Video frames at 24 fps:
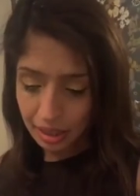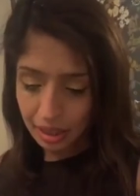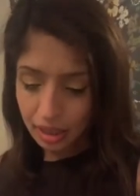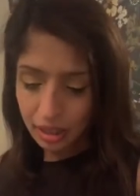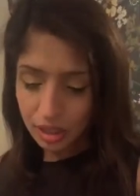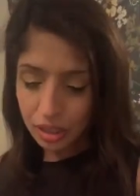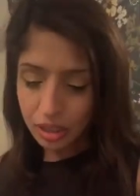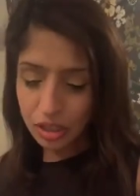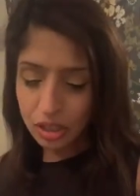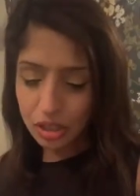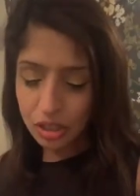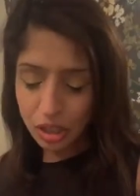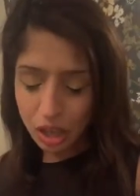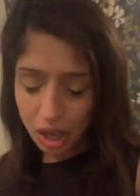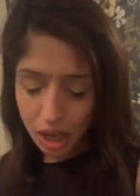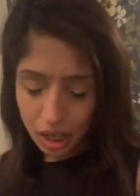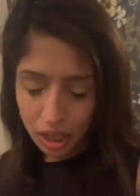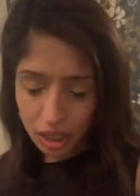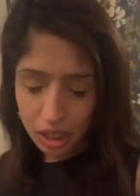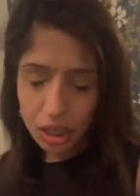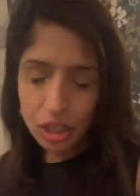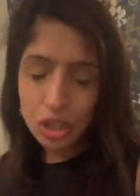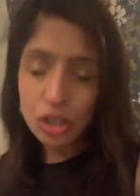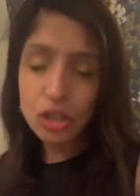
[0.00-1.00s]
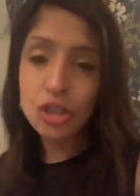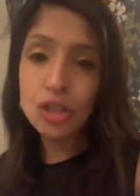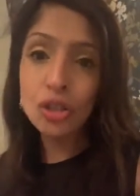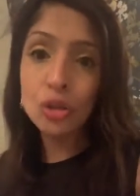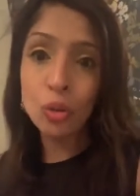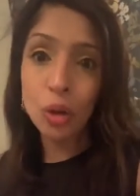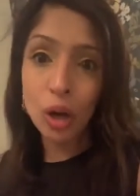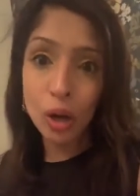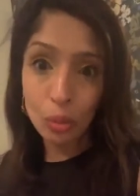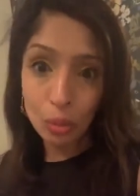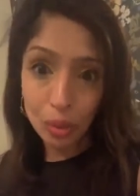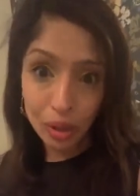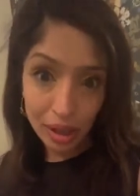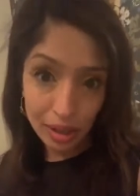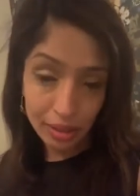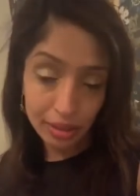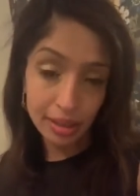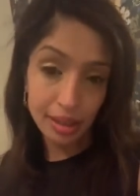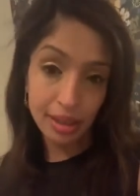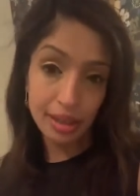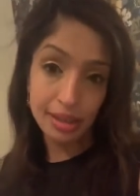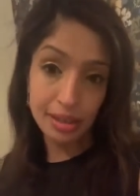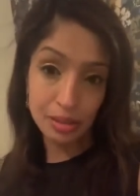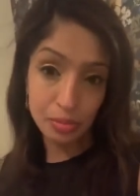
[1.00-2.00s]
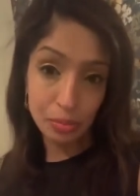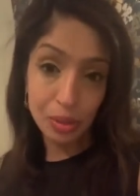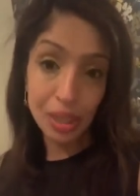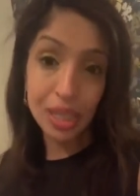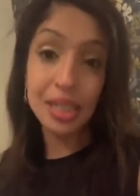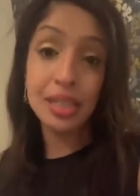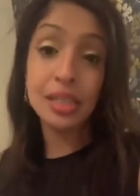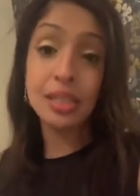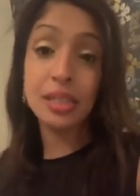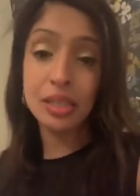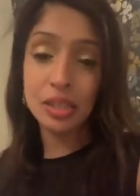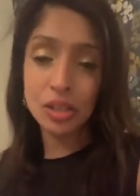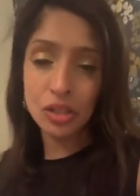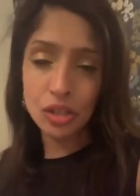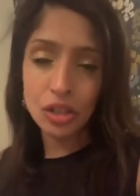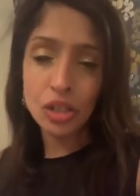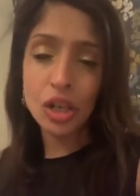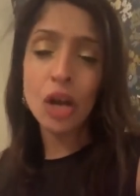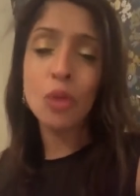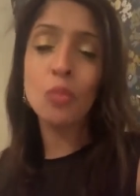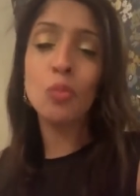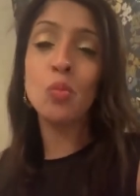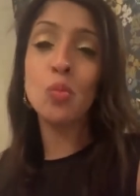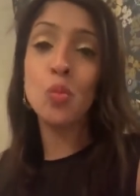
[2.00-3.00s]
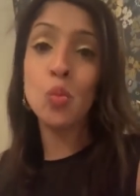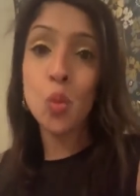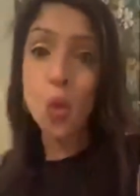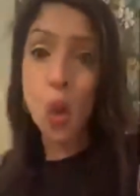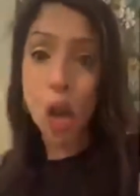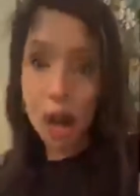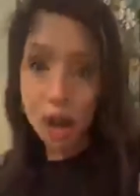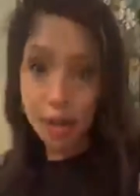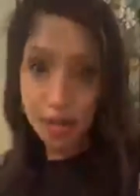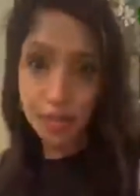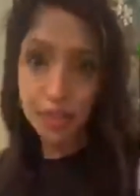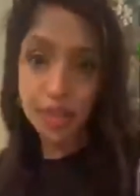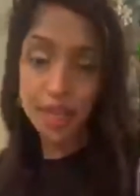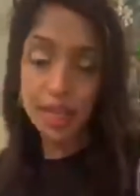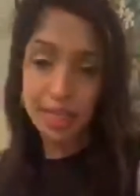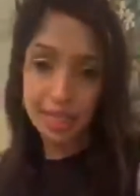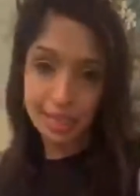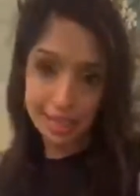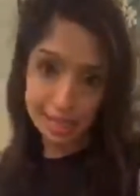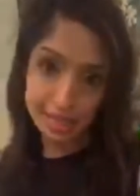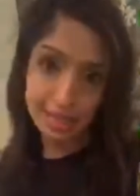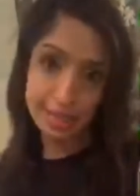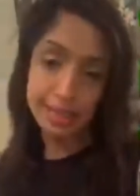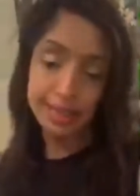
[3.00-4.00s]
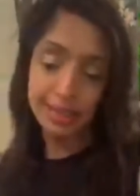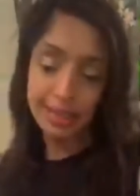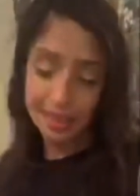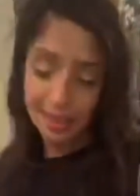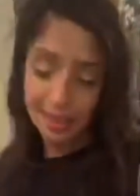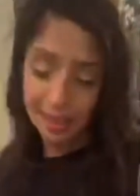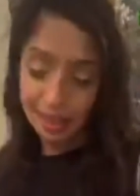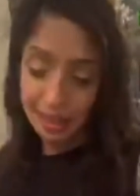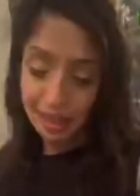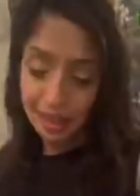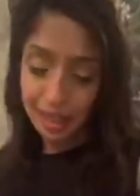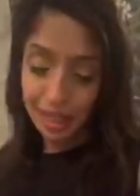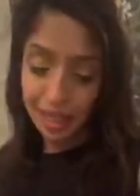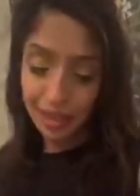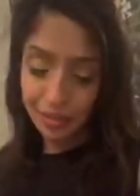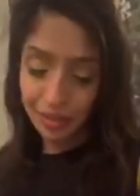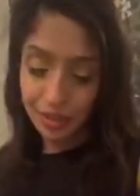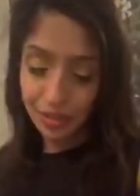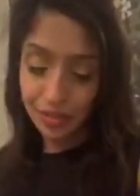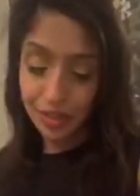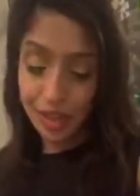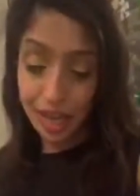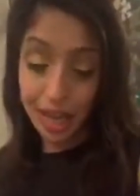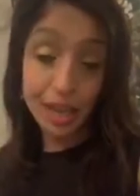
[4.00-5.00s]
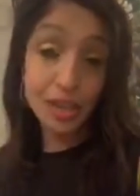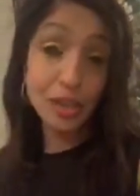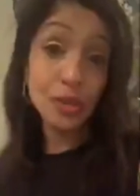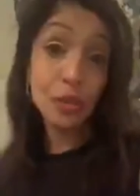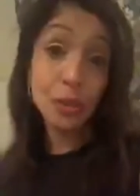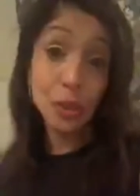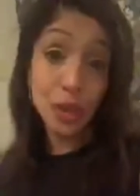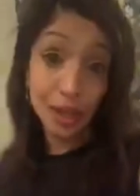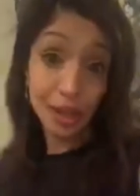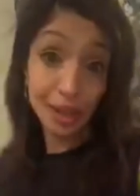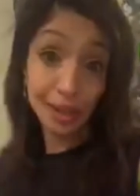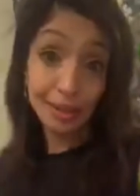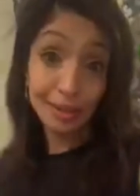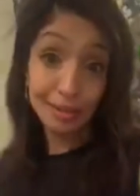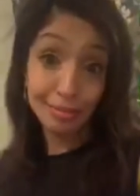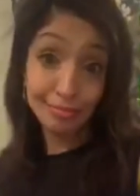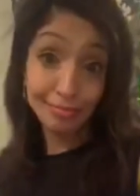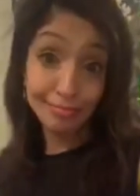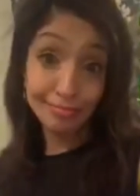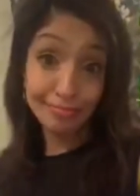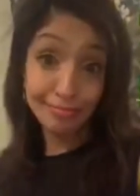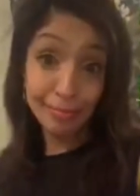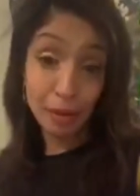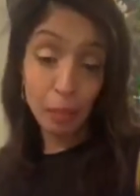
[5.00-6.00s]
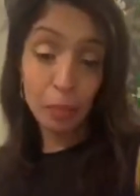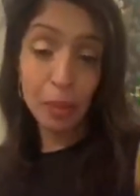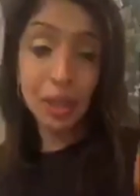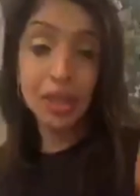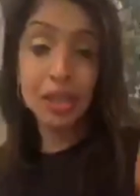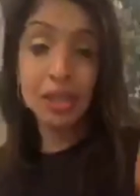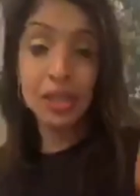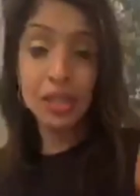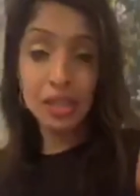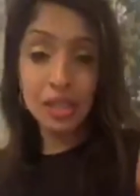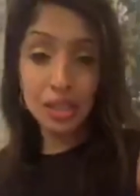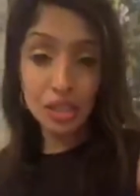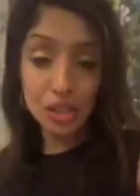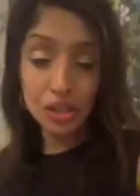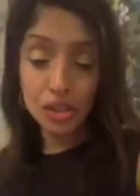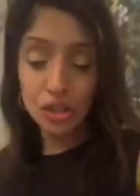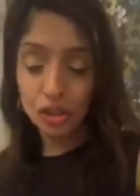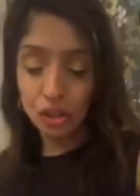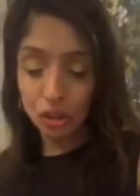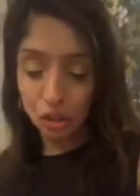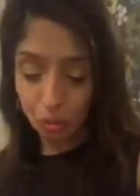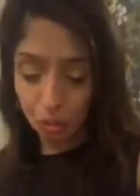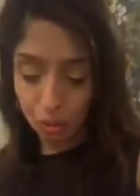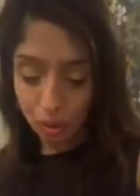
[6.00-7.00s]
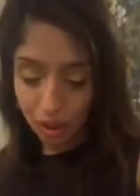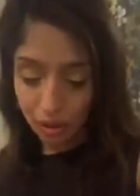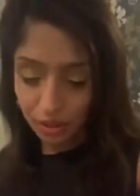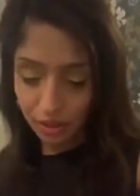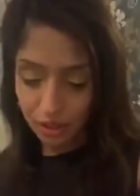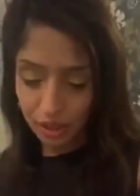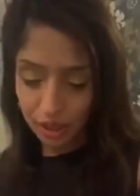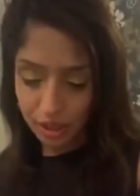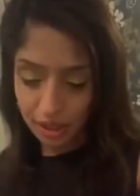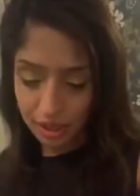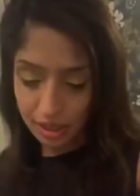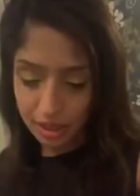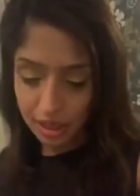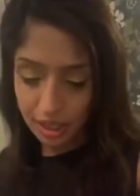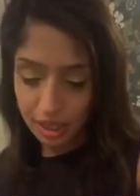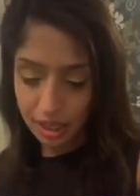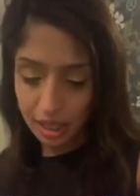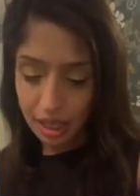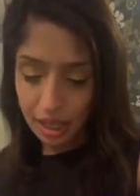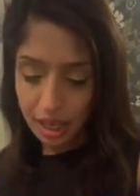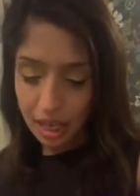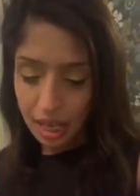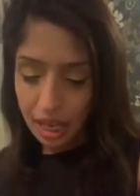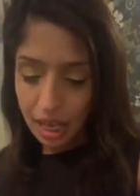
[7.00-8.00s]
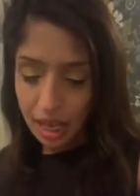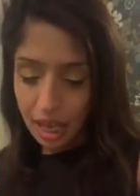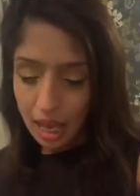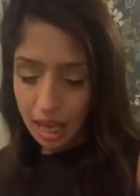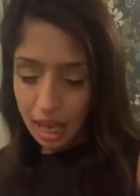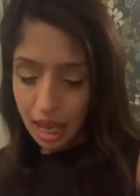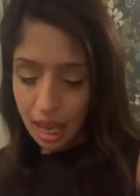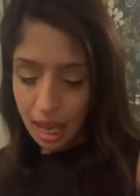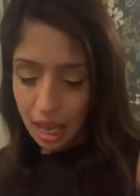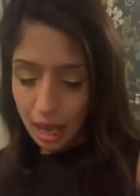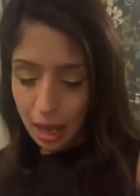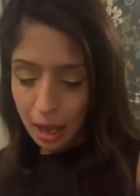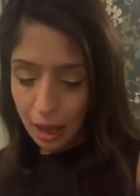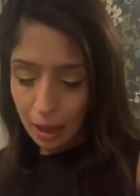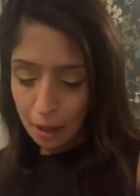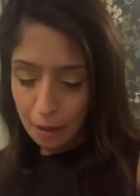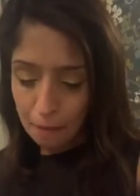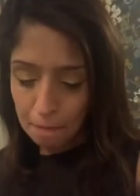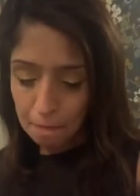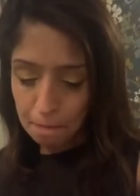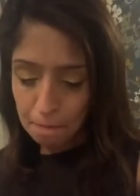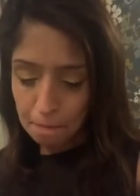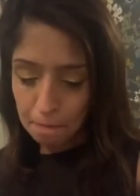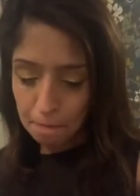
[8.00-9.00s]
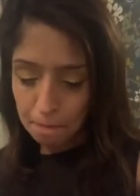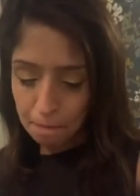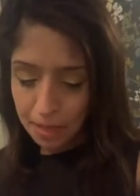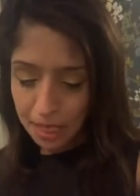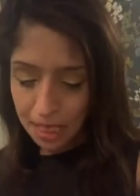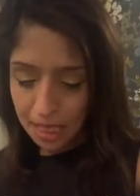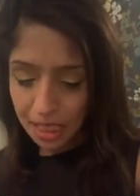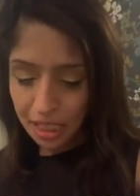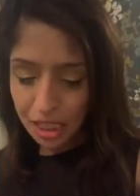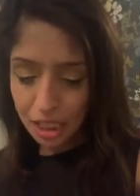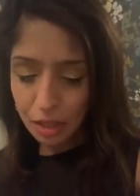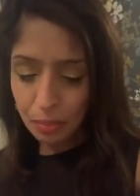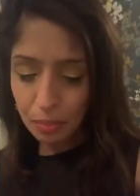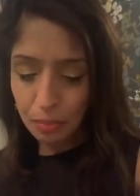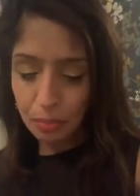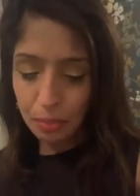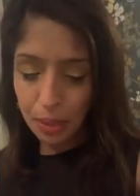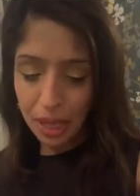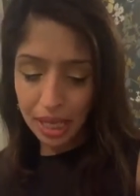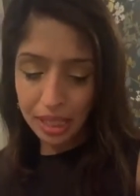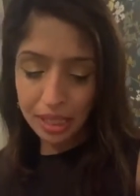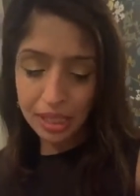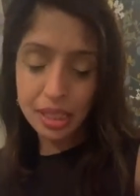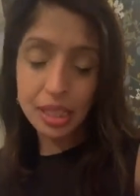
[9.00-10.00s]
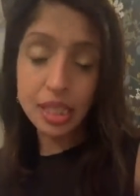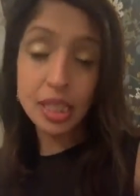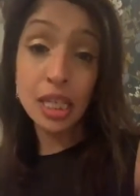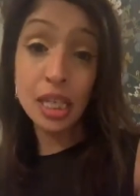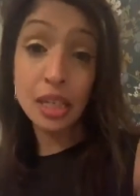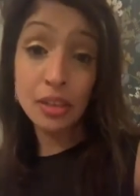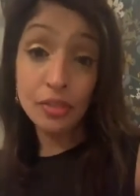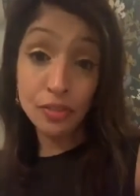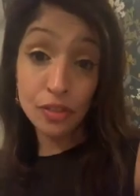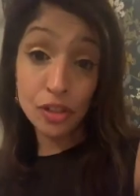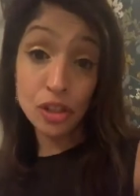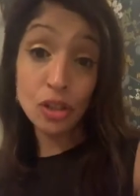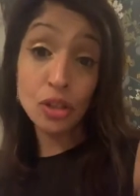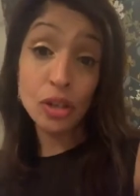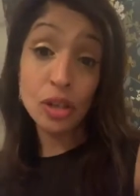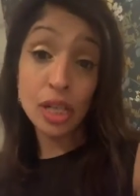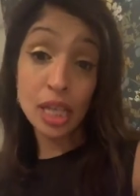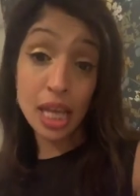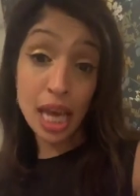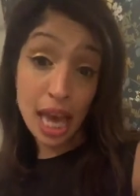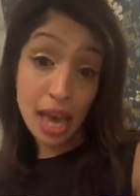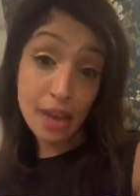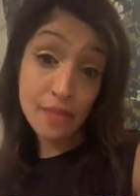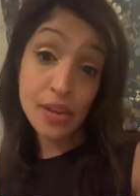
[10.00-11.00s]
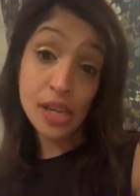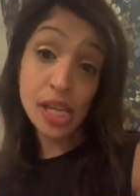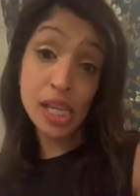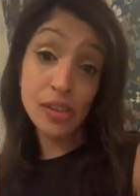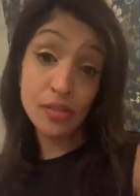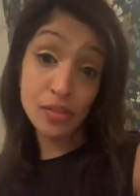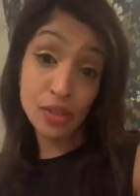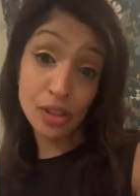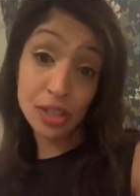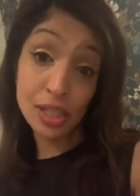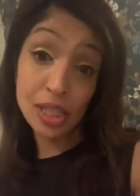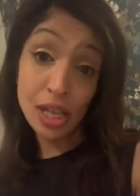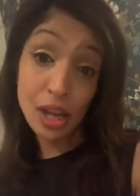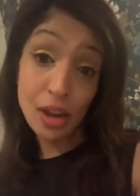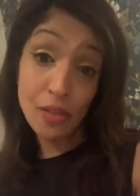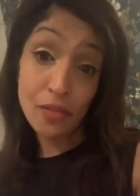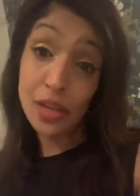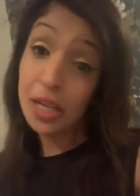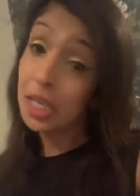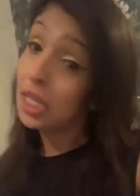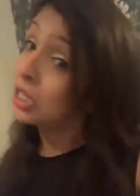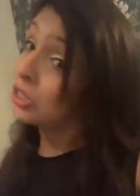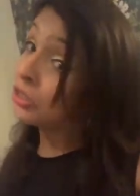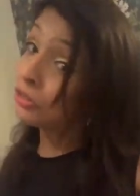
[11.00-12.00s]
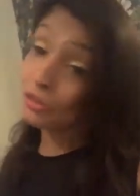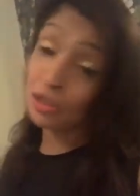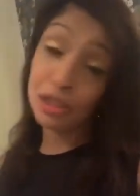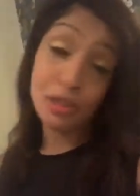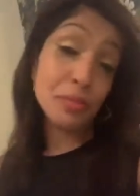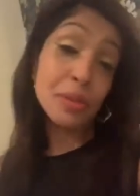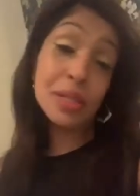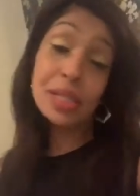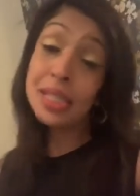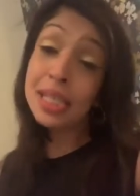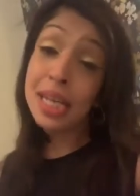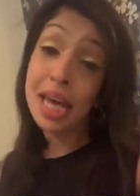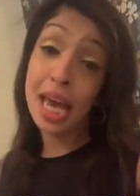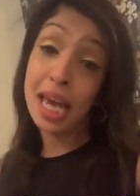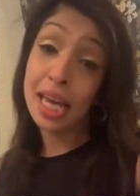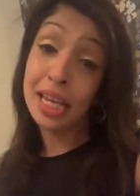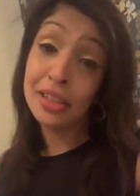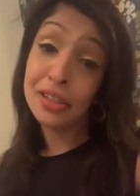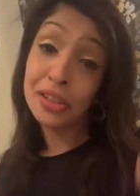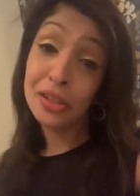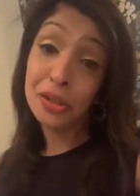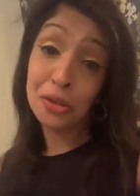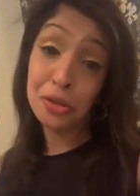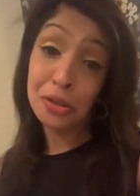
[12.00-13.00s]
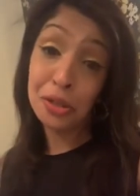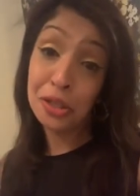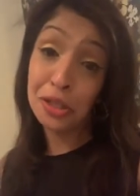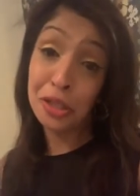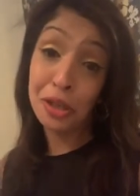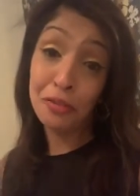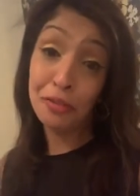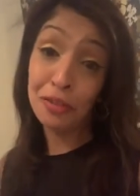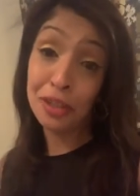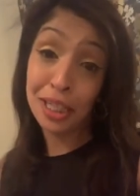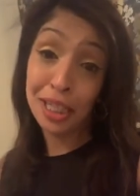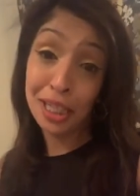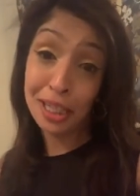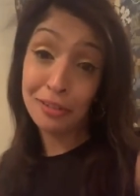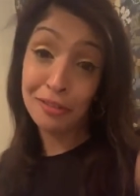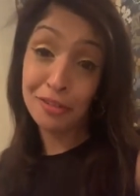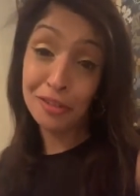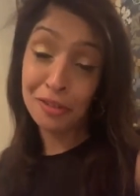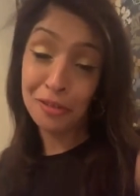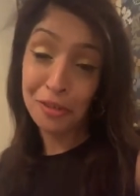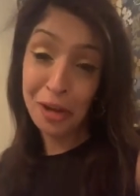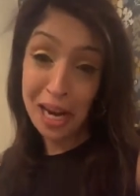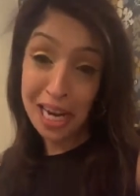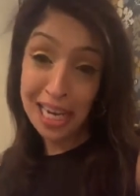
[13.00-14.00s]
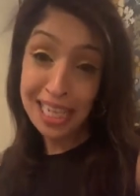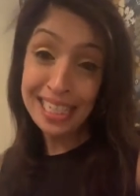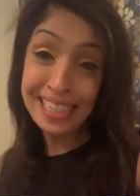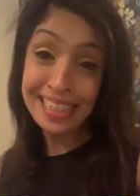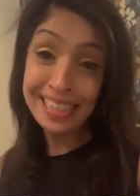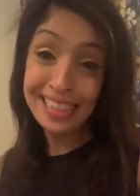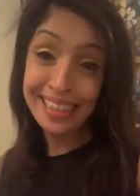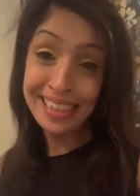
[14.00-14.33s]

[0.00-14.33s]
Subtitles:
Decide you are worth it. Make a decision, I'm worth it. Even if that is work. But make the decision you're worth it. It is the best gift you could ever give yourself. And it is Christmas Day, so you deserve a gift, right?